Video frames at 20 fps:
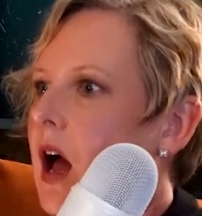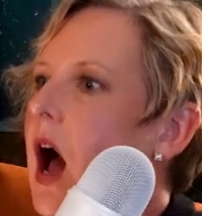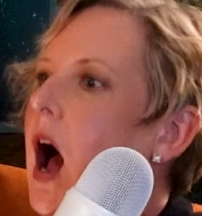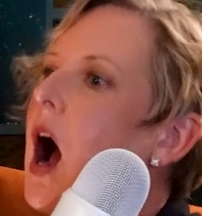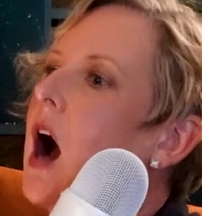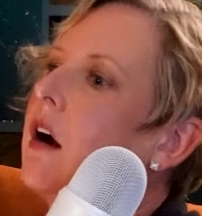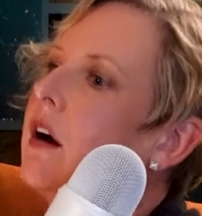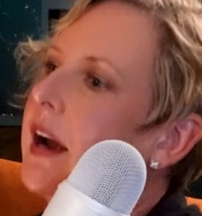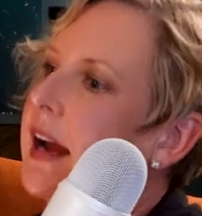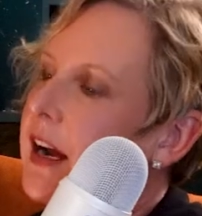
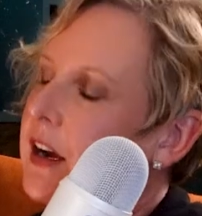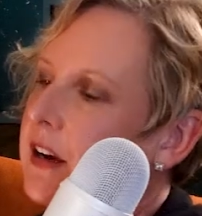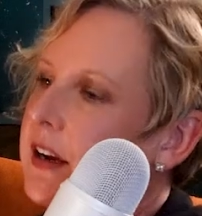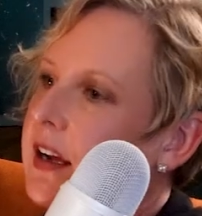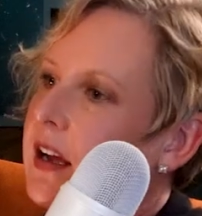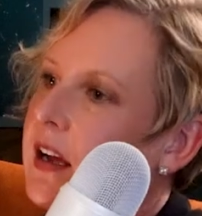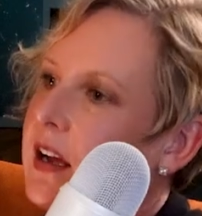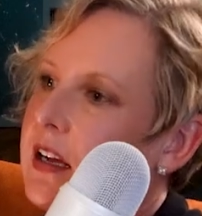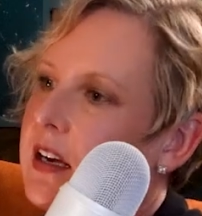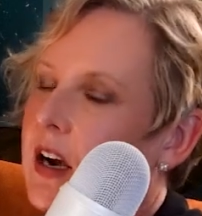our
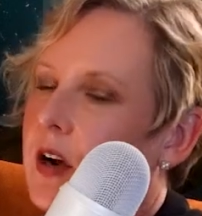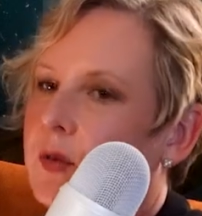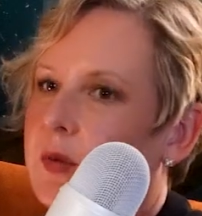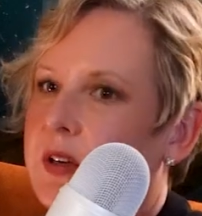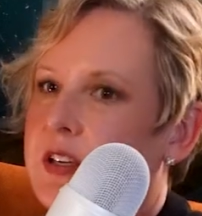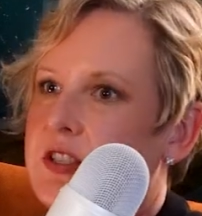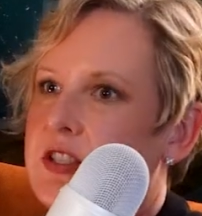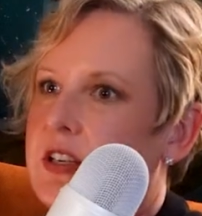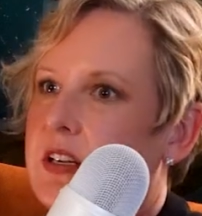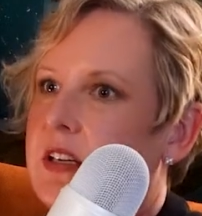area and our
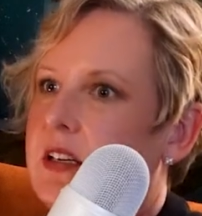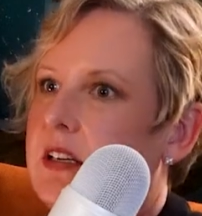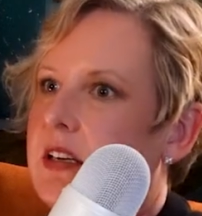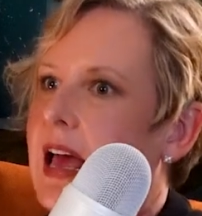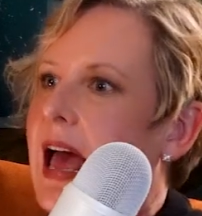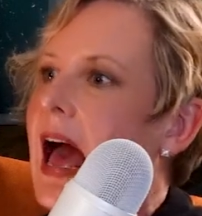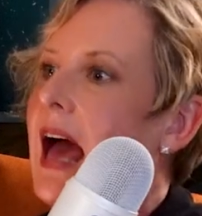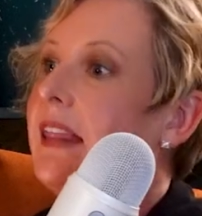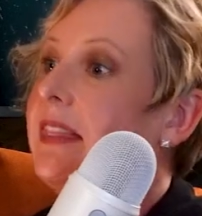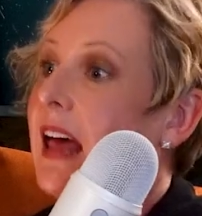region
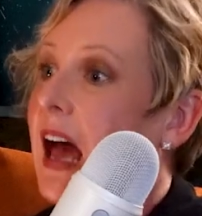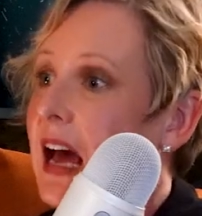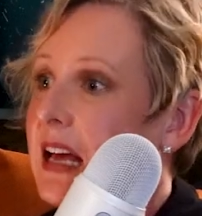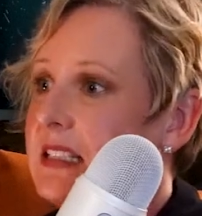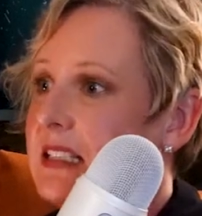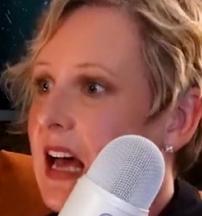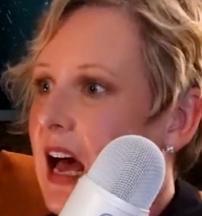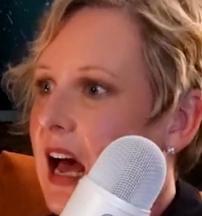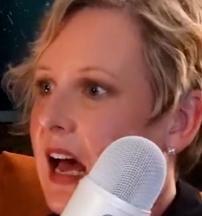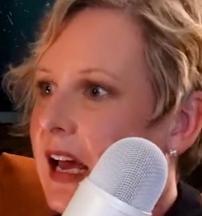at that
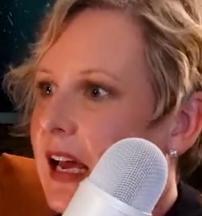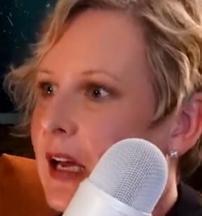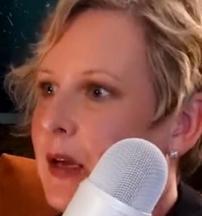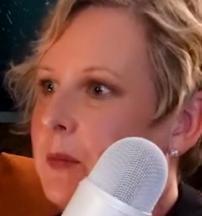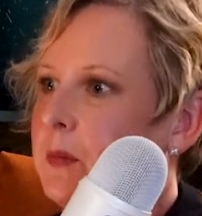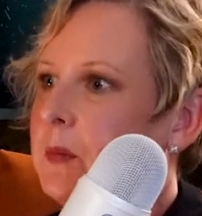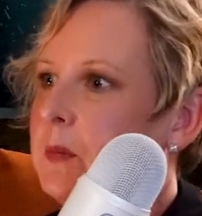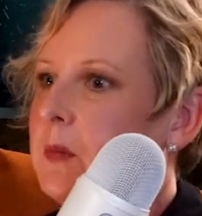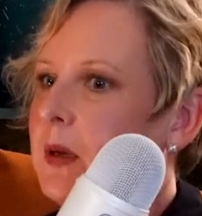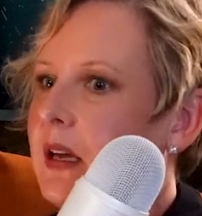
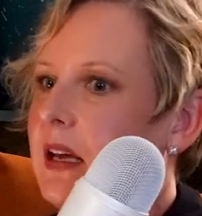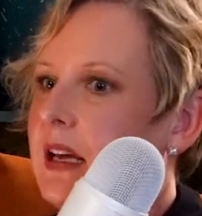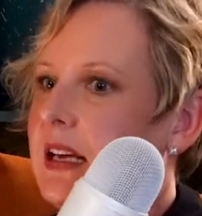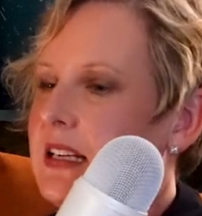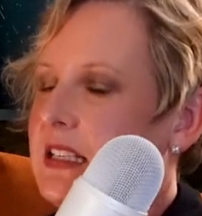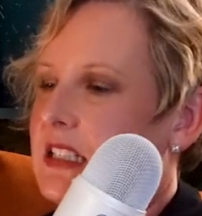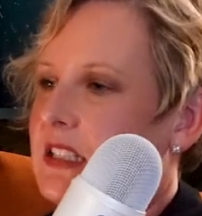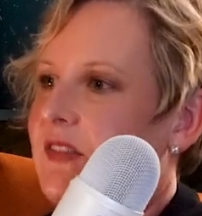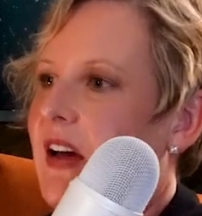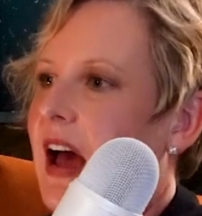time
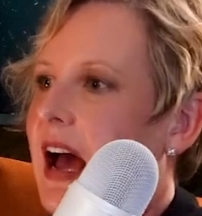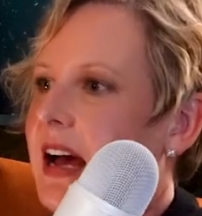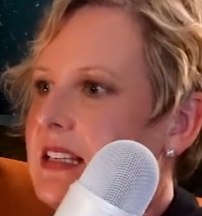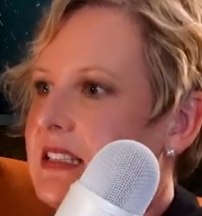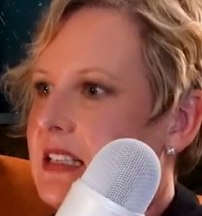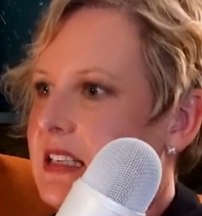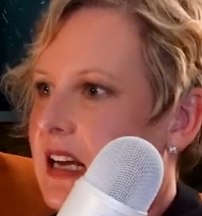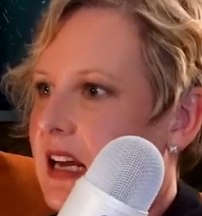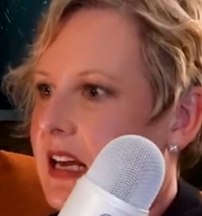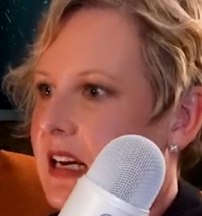is
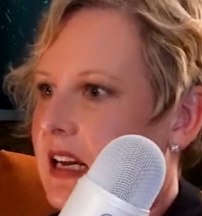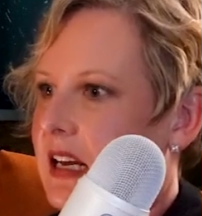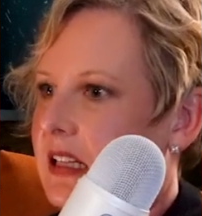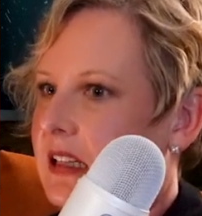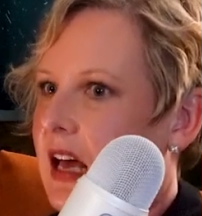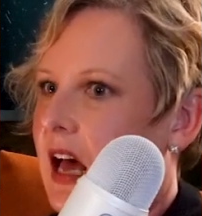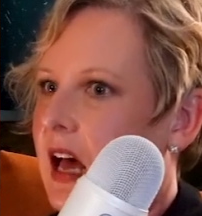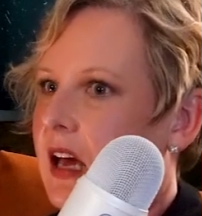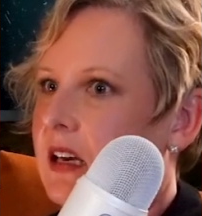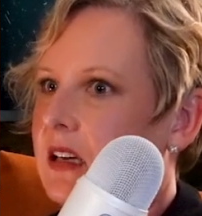fascinating,
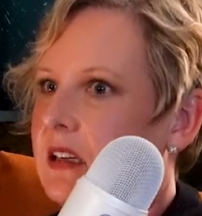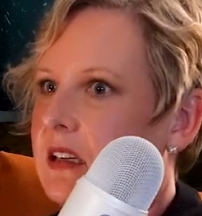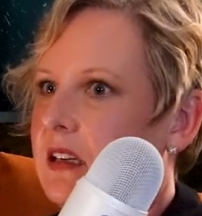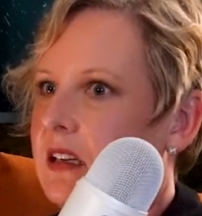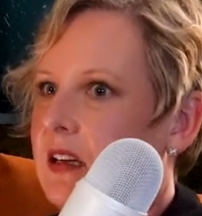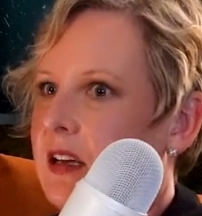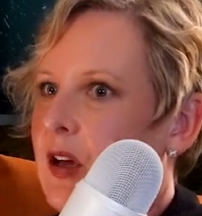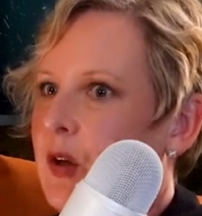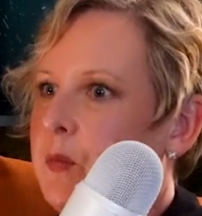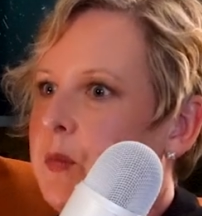that
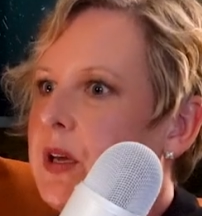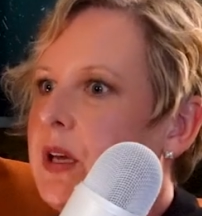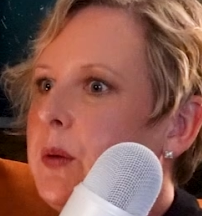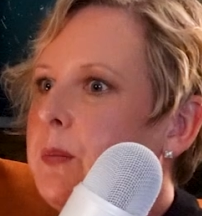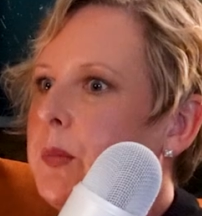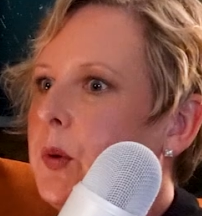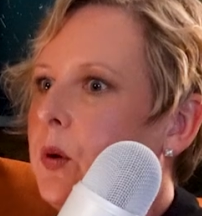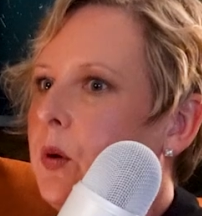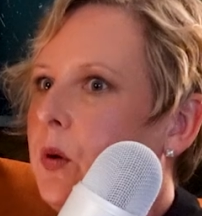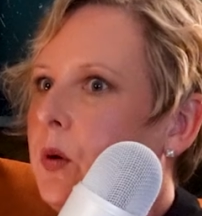
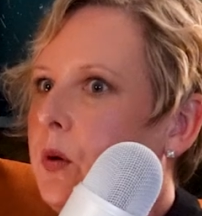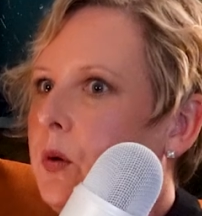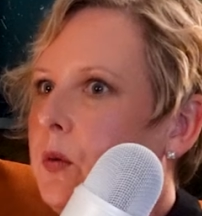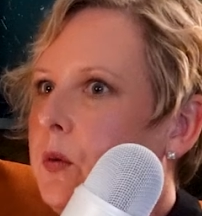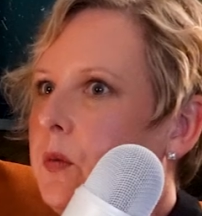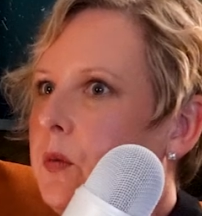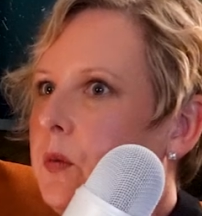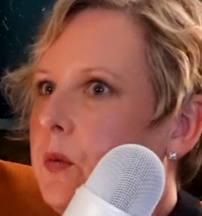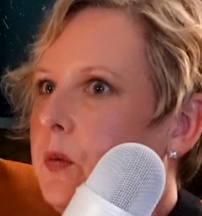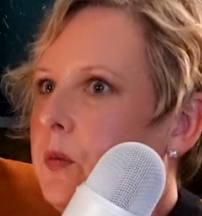people
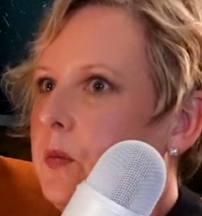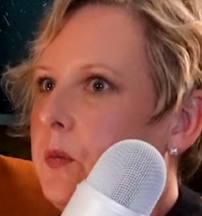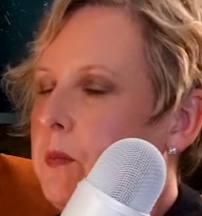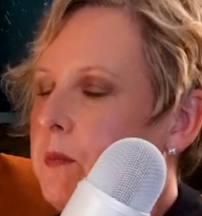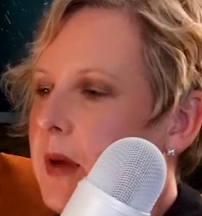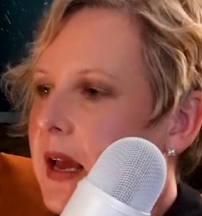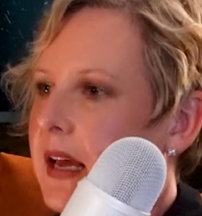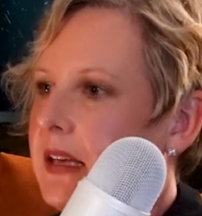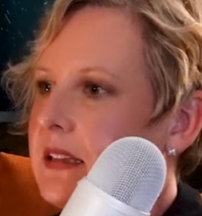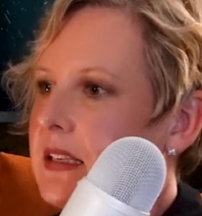
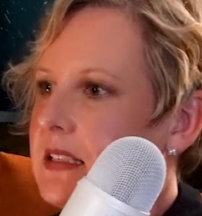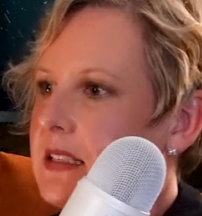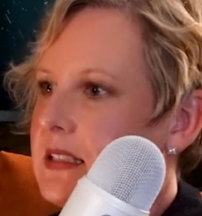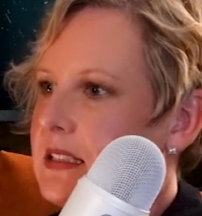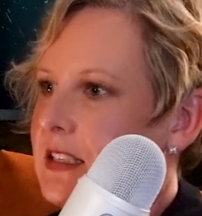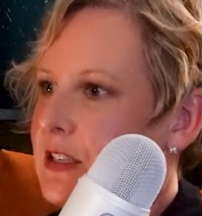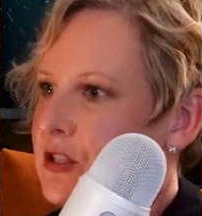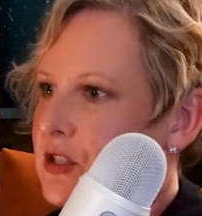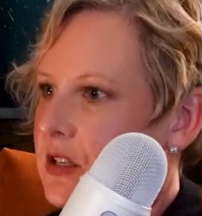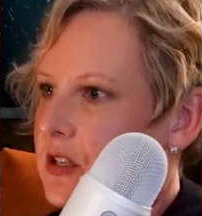made the
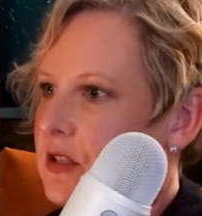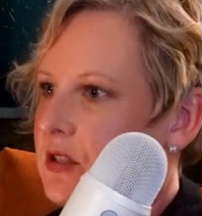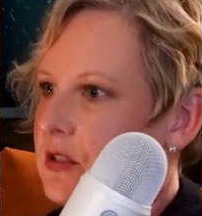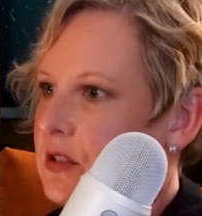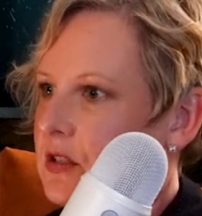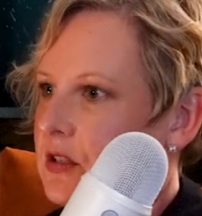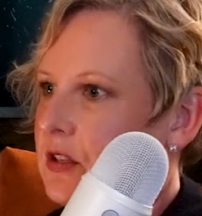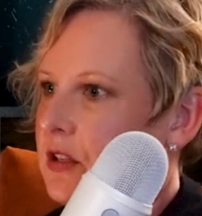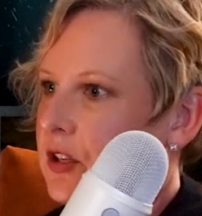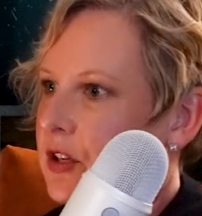decision,
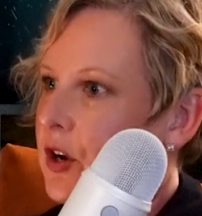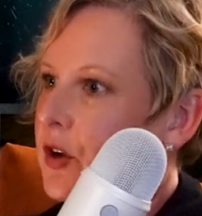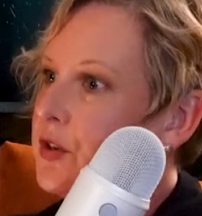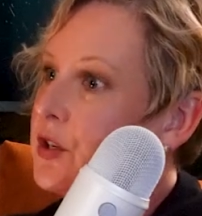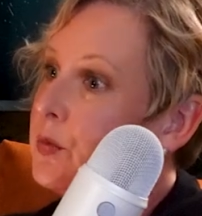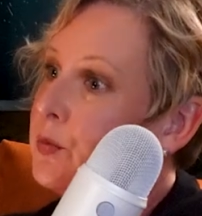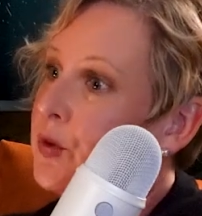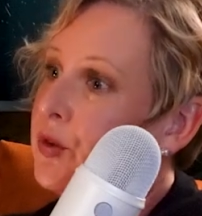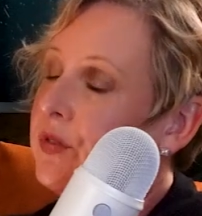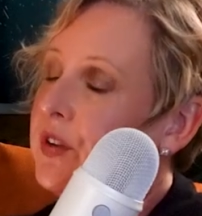
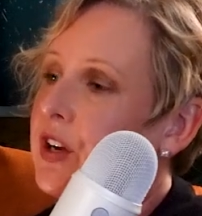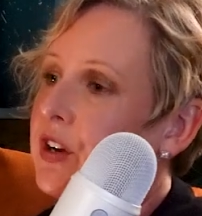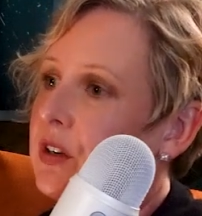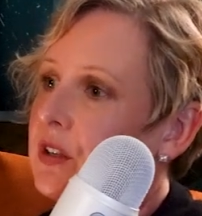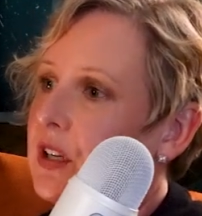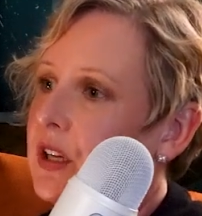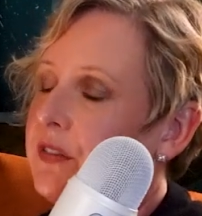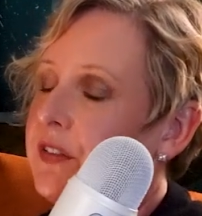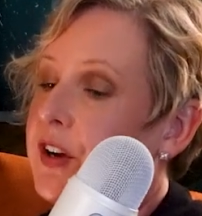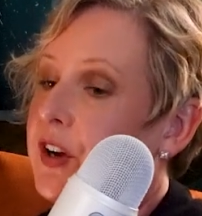to move here and
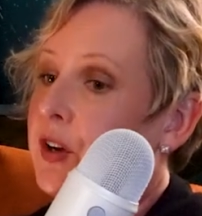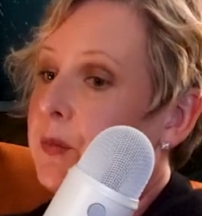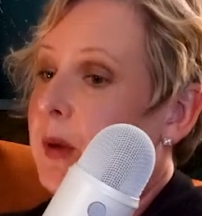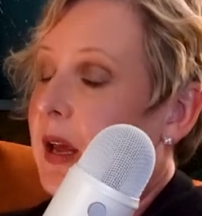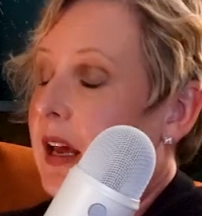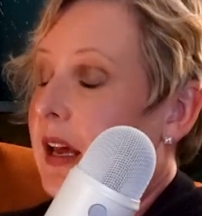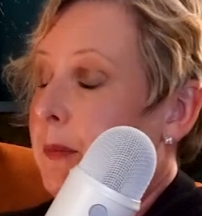live here and